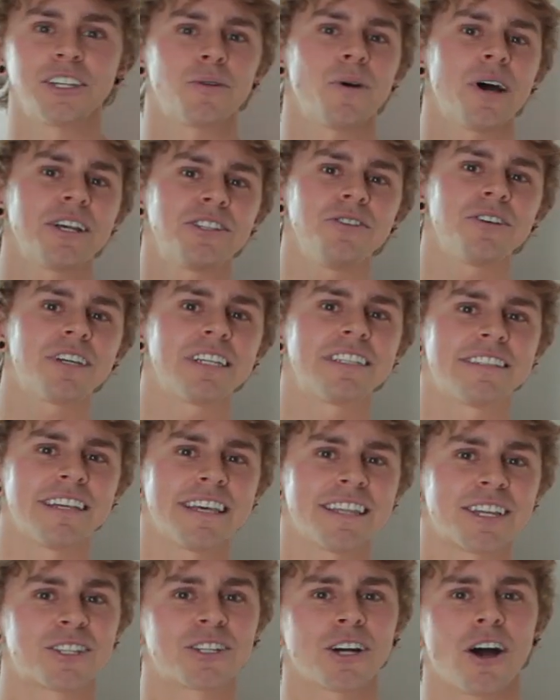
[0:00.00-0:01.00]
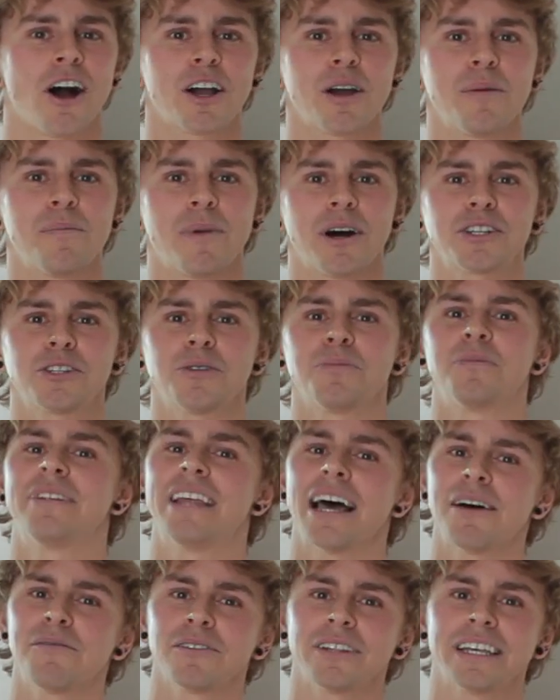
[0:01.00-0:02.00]
So as you can see, the chaga
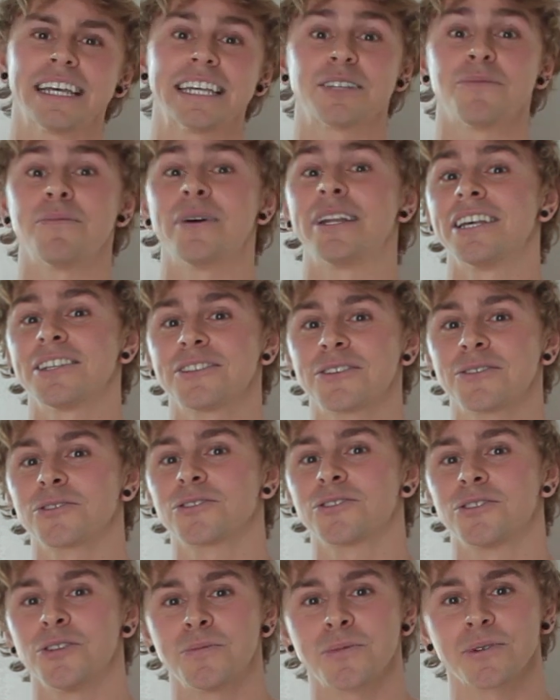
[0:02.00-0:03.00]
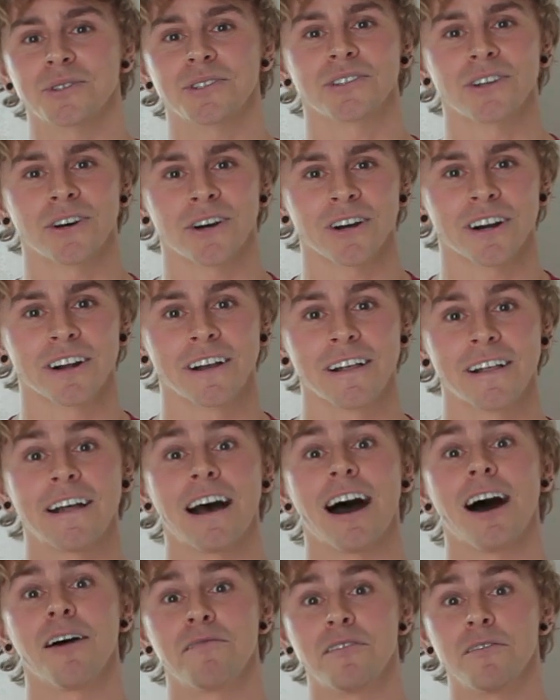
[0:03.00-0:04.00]
mushroom definitely is a medicinal superstar
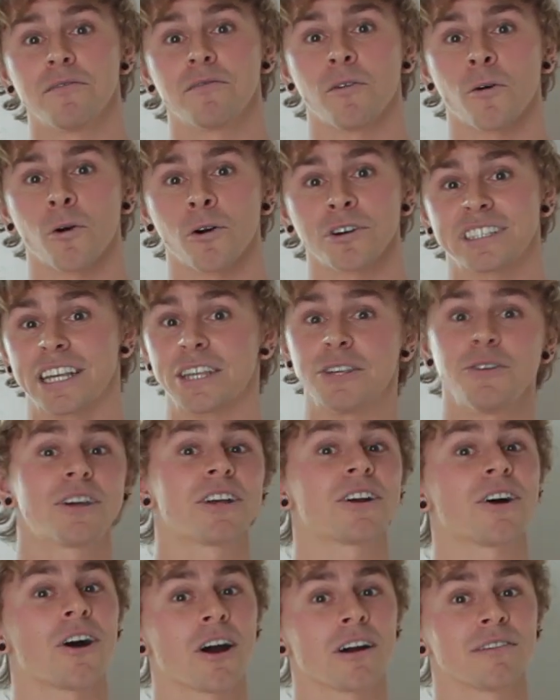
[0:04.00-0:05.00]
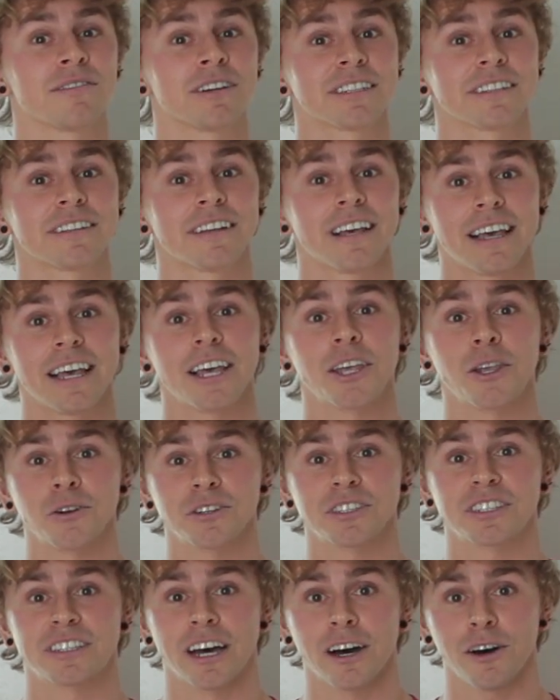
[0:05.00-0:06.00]
of the forest that you can harvest
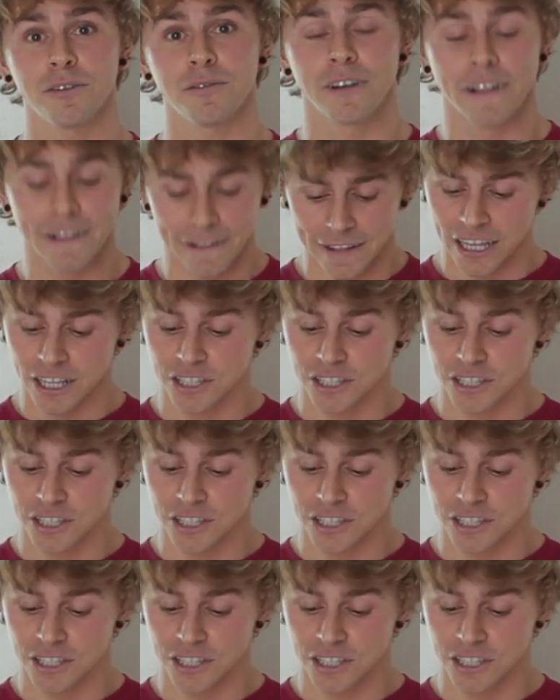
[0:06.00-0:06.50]
yourself.